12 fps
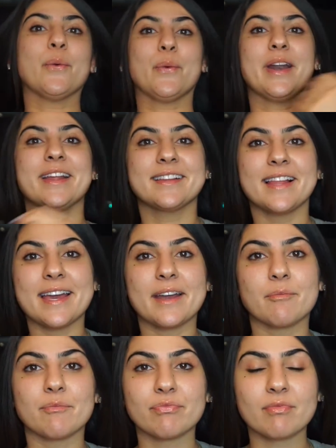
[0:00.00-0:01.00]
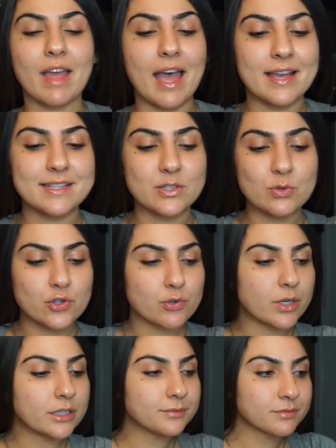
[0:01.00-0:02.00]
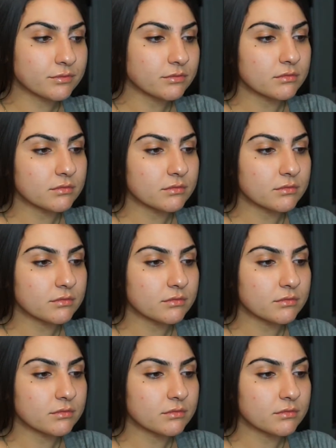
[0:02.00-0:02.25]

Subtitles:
running late as usual.